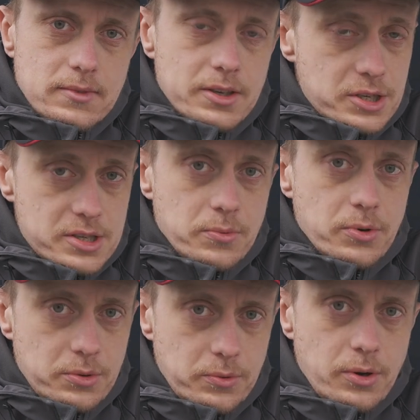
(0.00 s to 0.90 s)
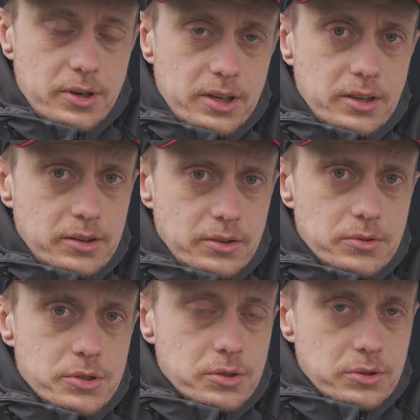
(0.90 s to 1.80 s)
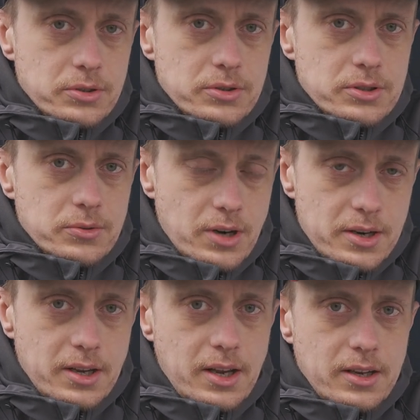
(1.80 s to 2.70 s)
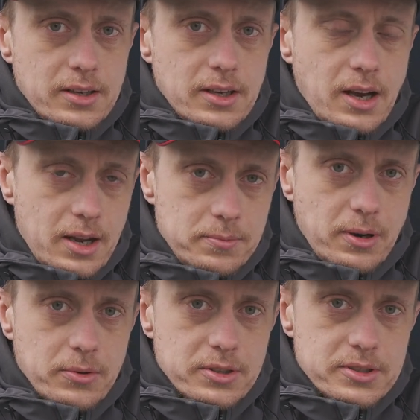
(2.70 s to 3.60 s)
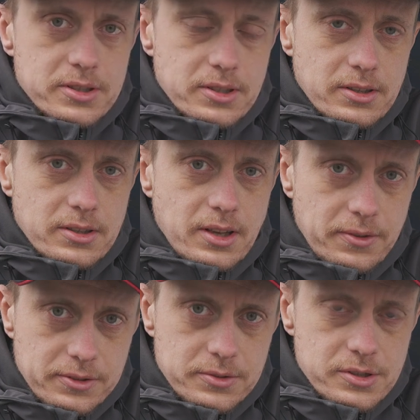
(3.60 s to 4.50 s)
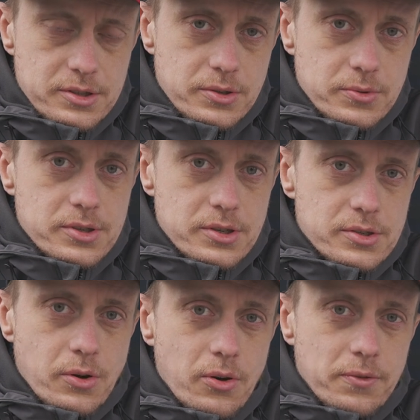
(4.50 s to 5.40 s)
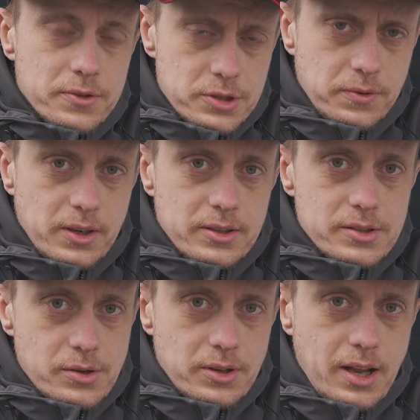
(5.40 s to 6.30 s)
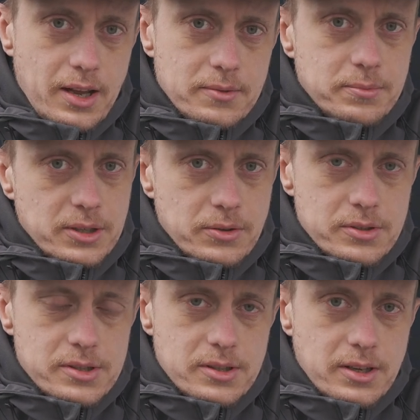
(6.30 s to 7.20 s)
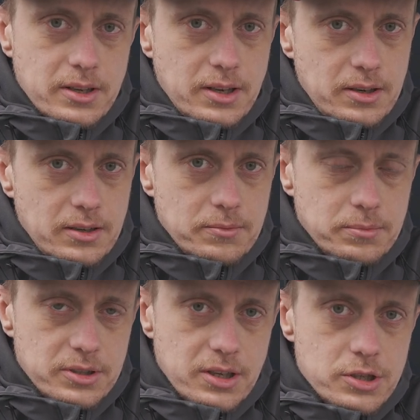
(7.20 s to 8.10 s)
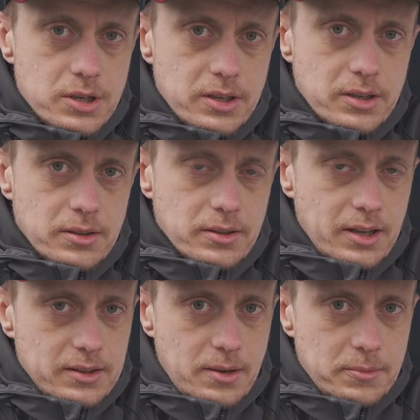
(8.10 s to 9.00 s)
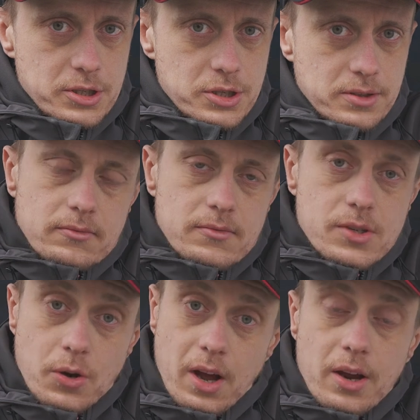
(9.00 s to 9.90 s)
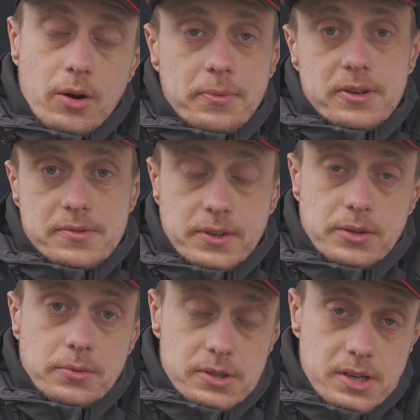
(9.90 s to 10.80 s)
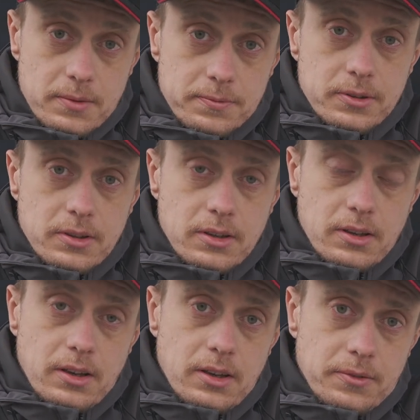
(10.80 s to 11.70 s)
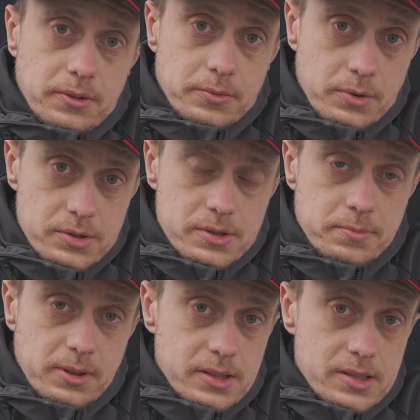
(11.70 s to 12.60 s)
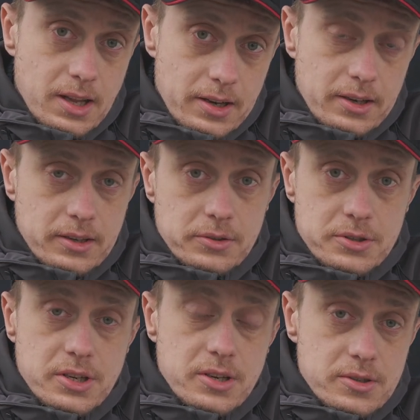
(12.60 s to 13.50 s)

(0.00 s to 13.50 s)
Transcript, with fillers: And just a water warning, you shouldn't run any high-powered uh, depth transducers or fish finders on land because they can potentially get damaged. So I hope this video was helpful. If it was, please like and consider